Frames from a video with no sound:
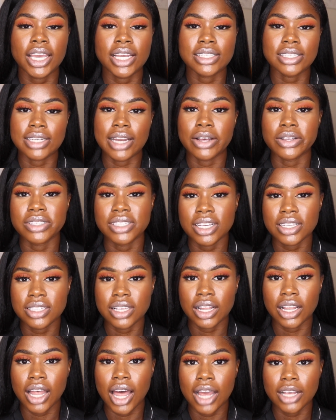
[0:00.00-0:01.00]
It's now 6
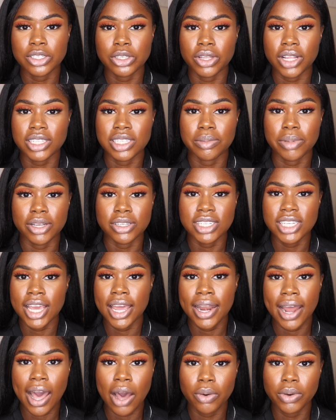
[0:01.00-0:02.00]
o'clock, so that's about 10
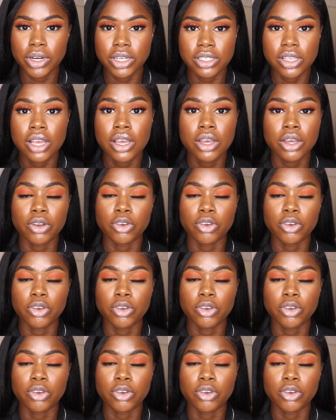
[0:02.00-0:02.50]
hours.